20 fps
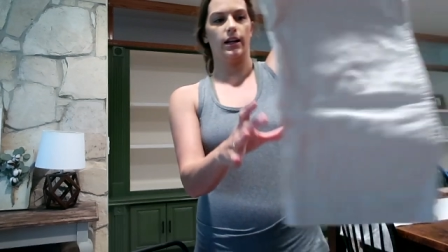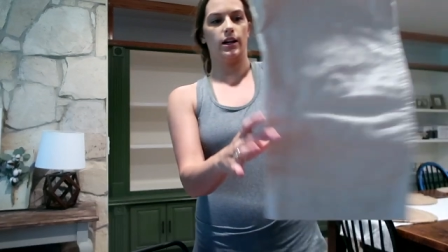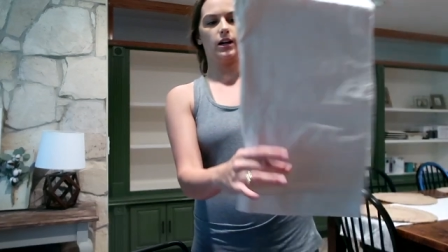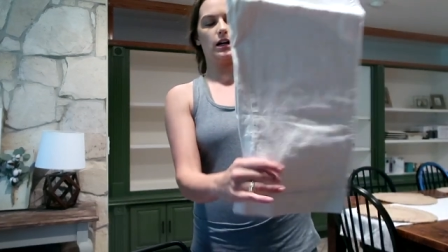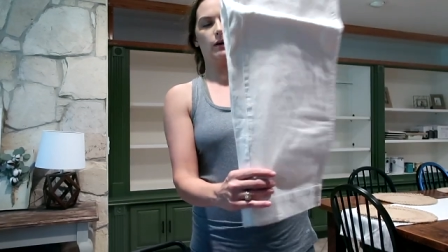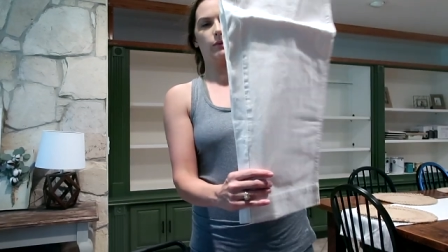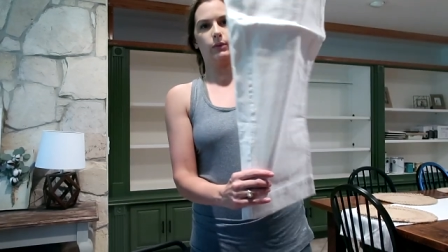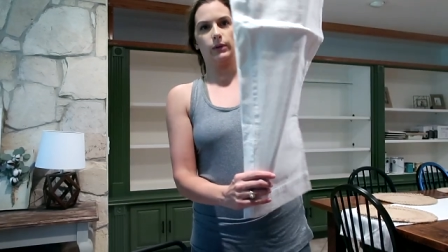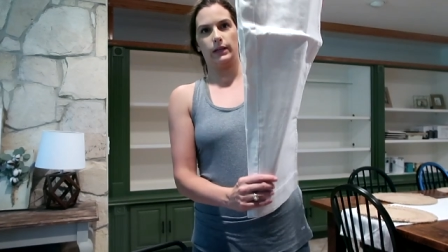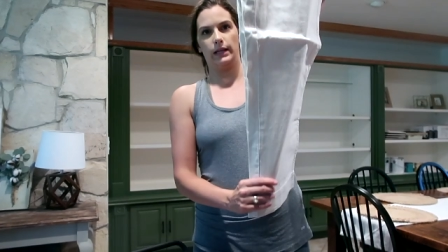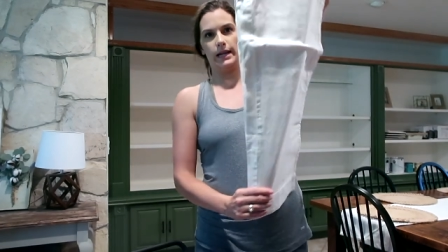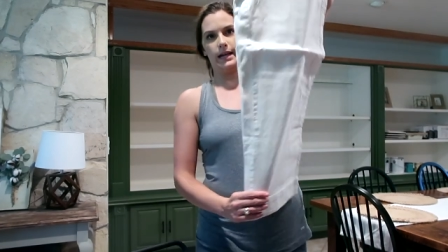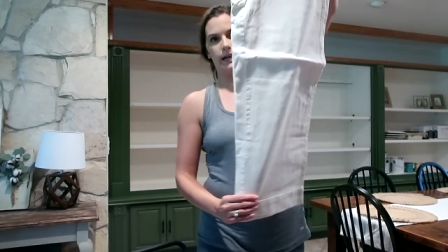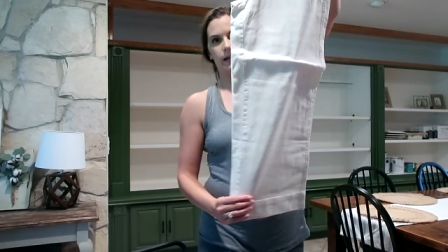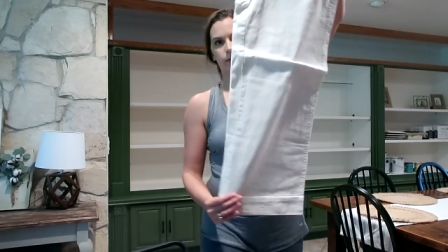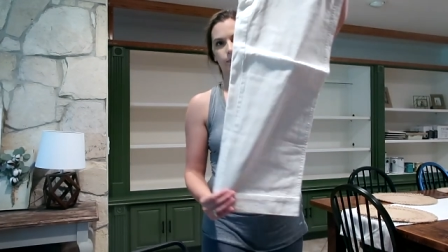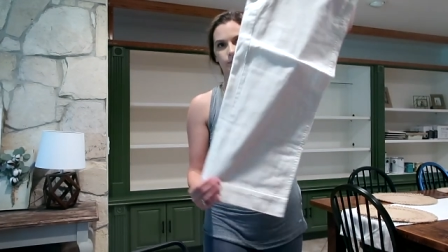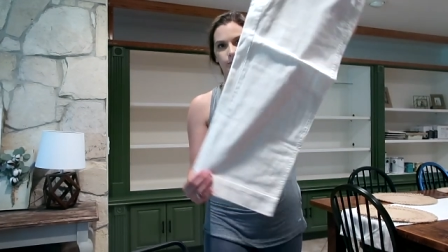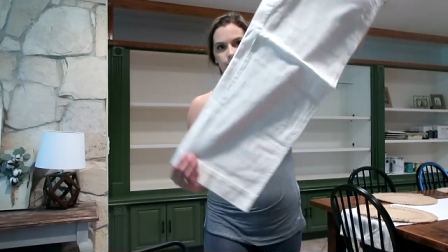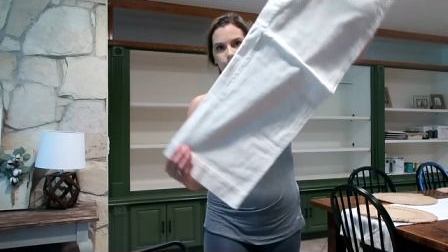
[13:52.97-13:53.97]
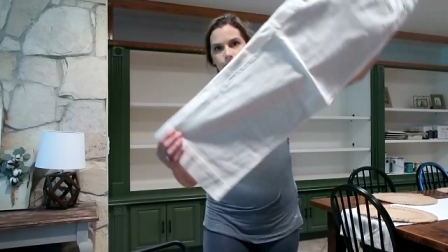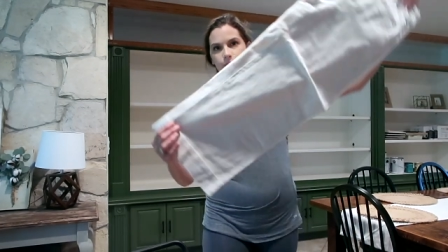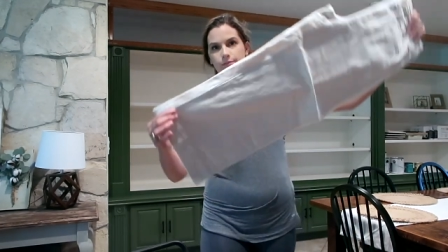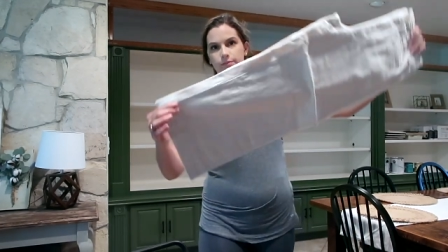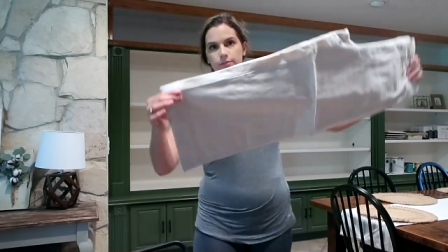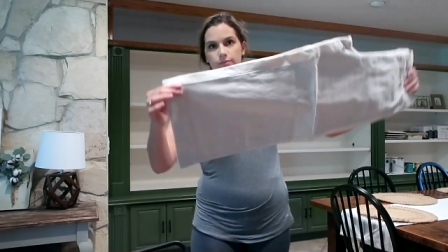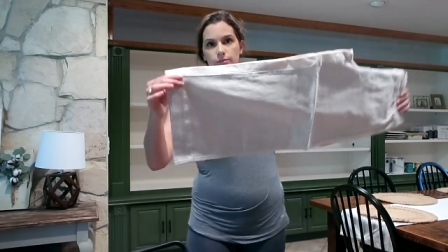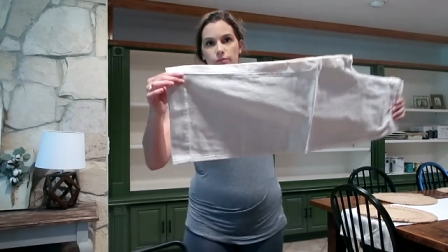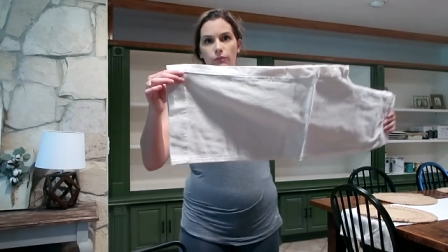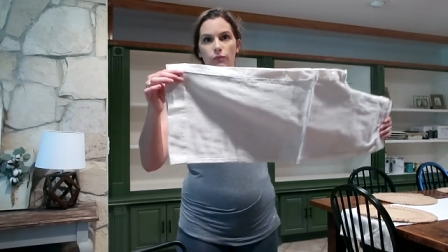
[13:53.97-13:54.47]
I got were like
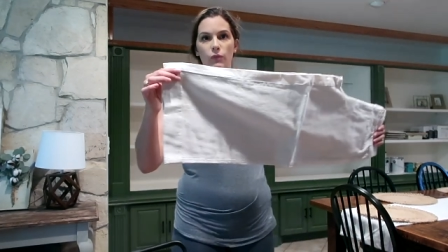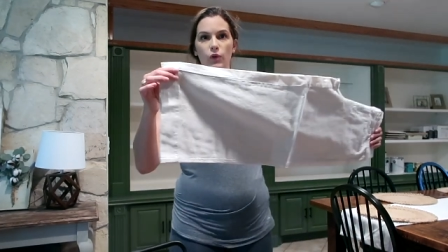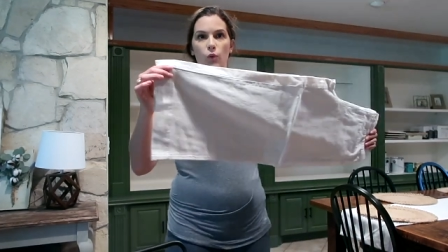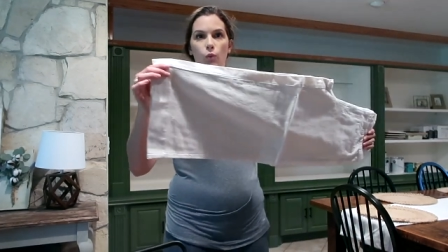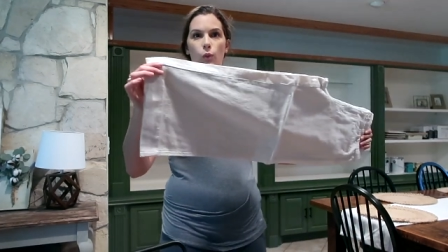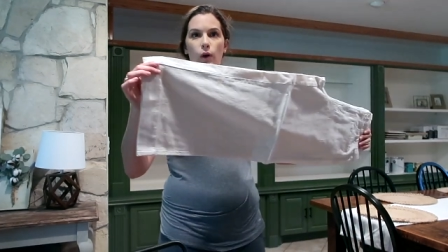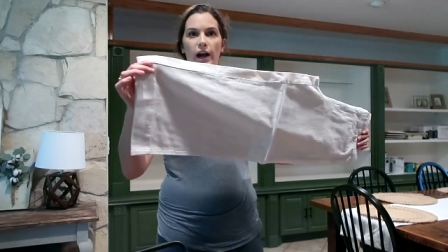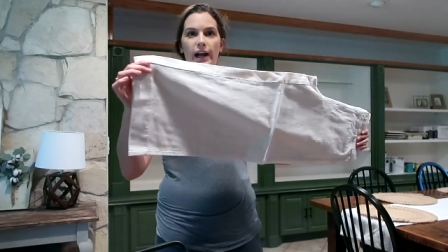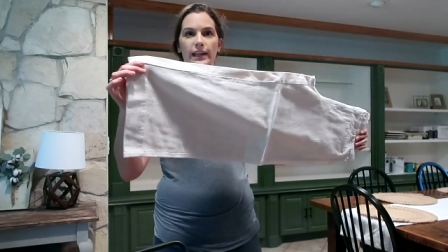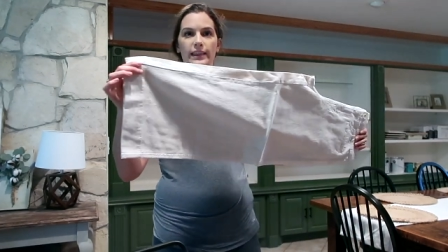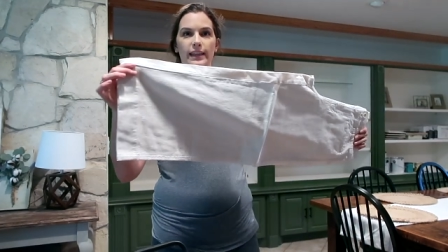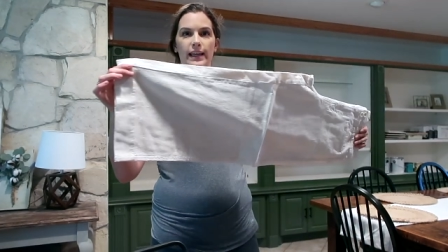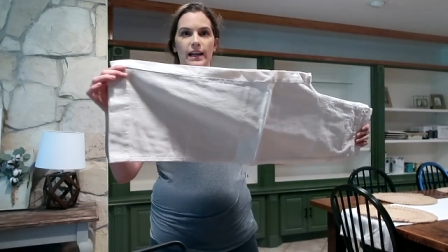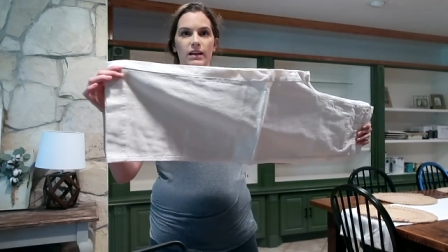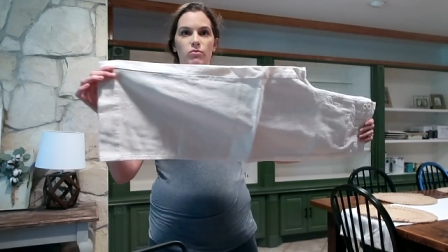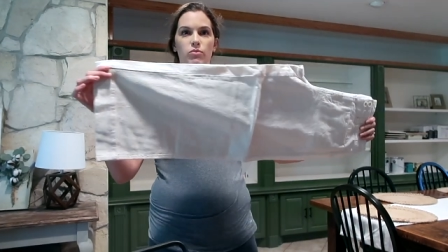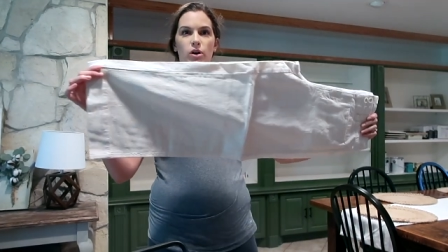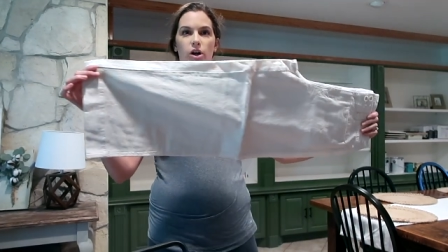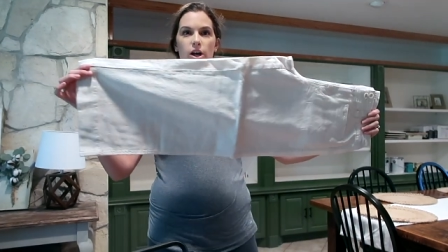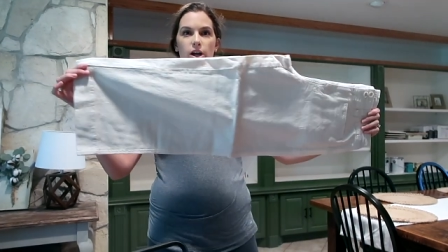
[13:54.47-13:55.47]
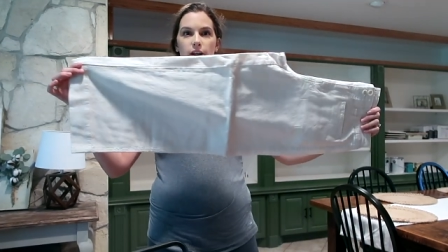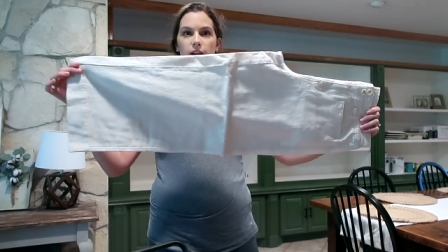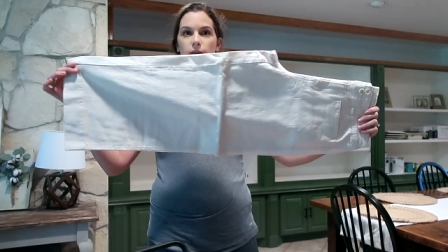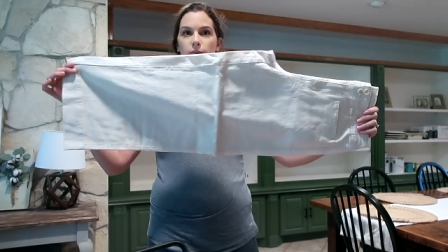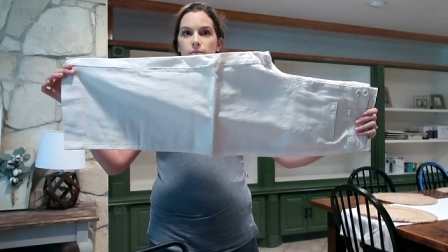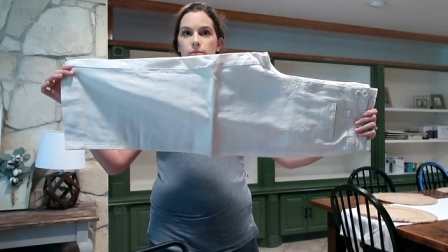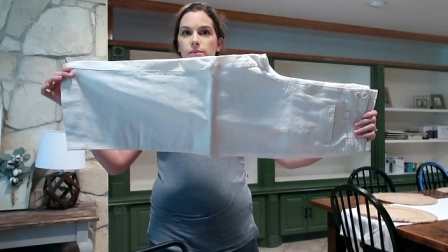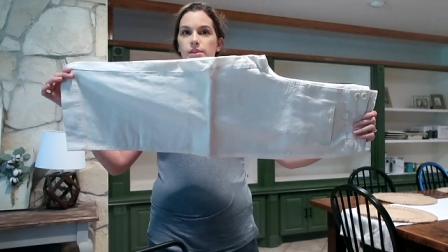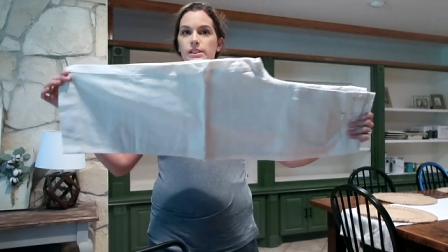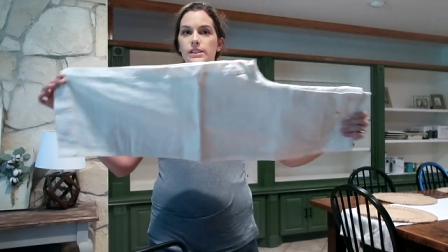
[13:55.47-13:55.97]
wide leg
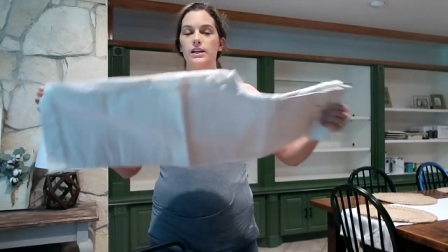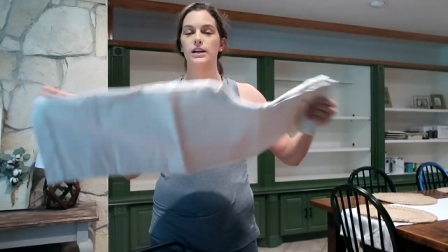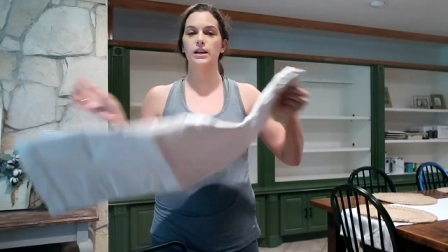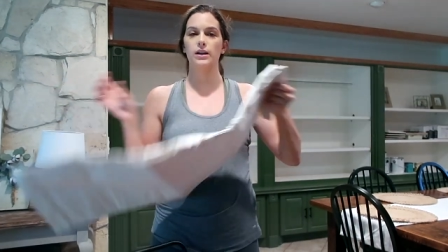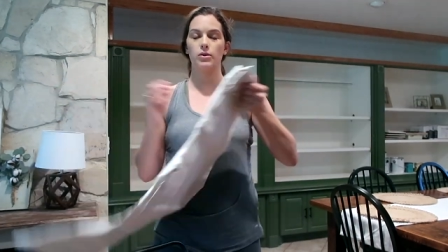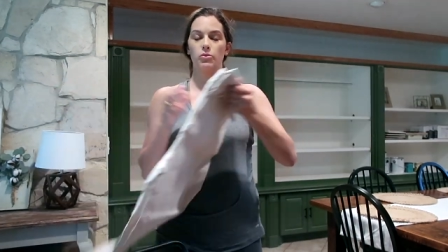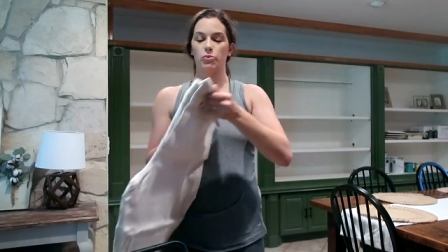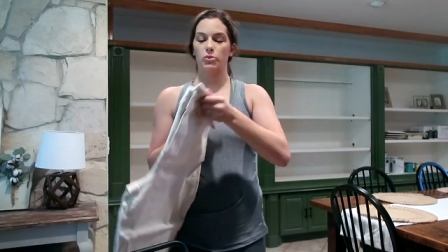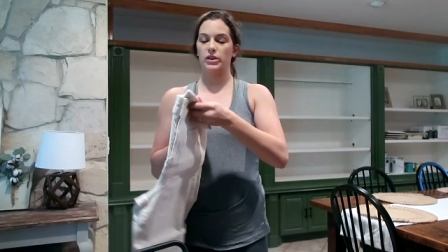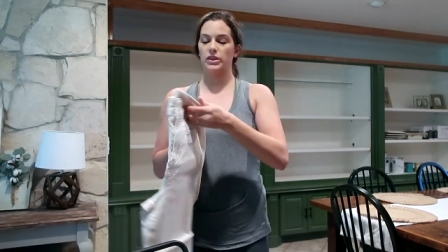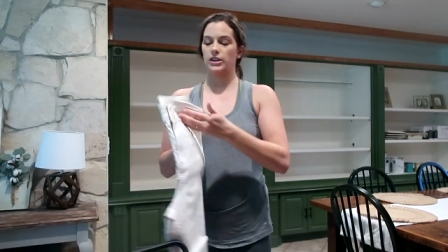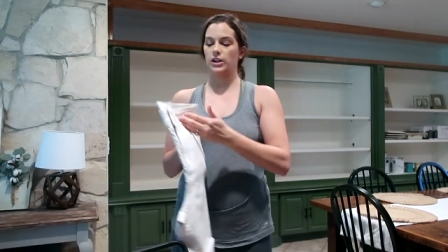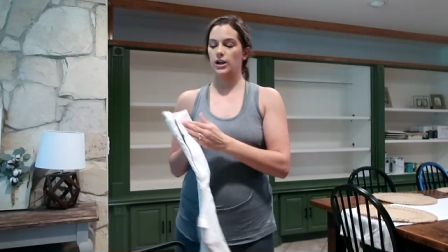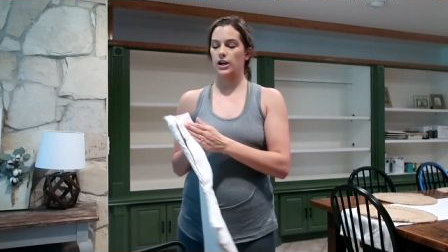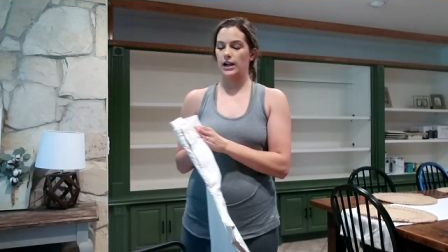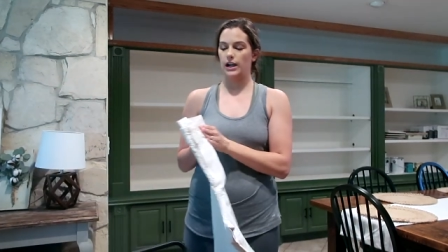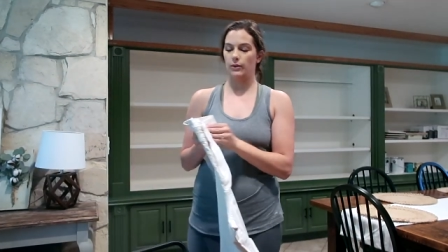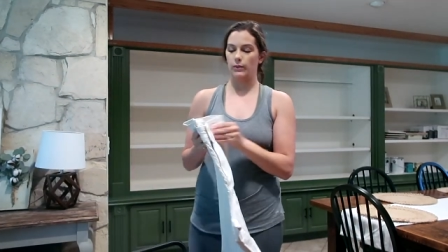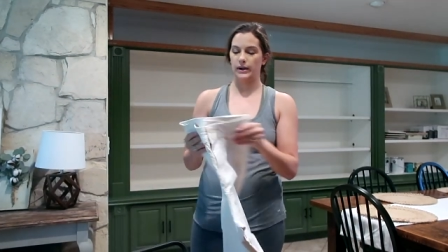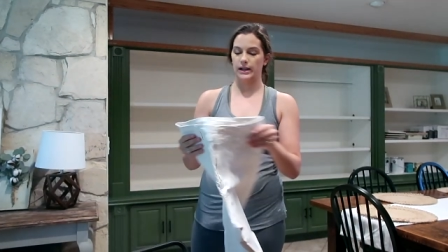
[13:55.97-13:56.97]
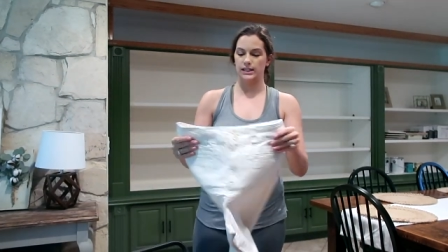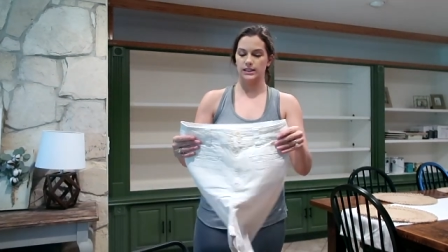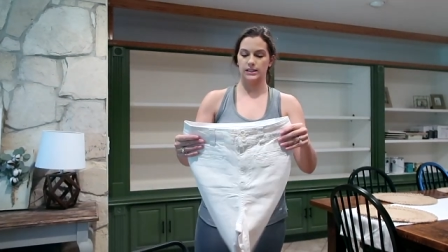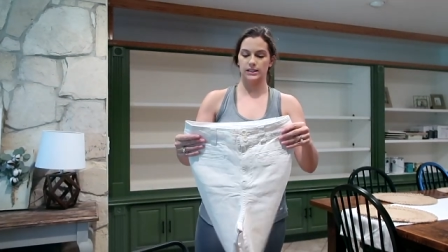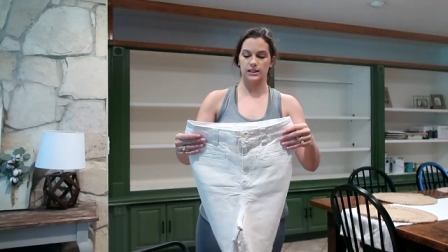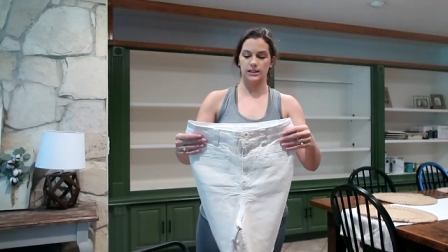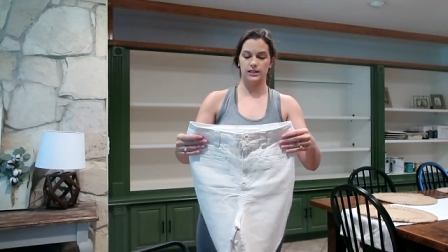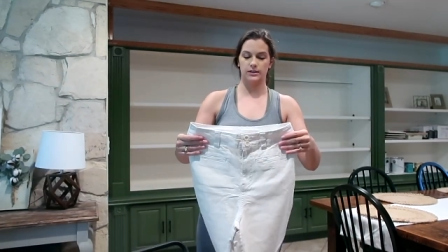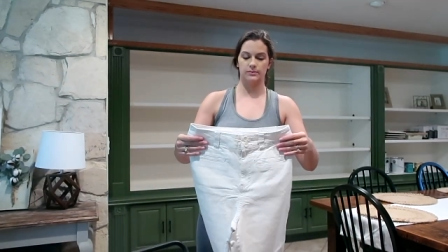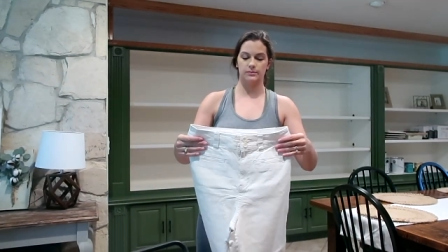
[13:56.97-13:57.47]
bottoms, but they're high
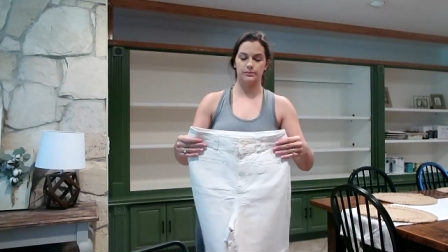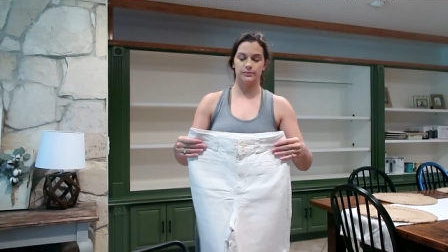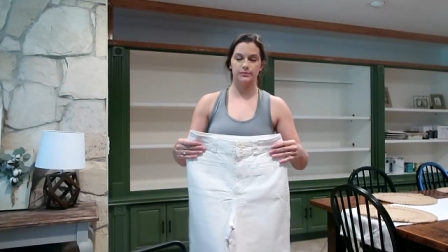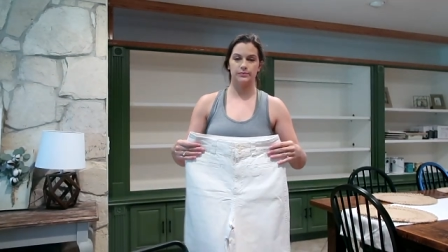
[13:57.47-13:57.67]
waisted.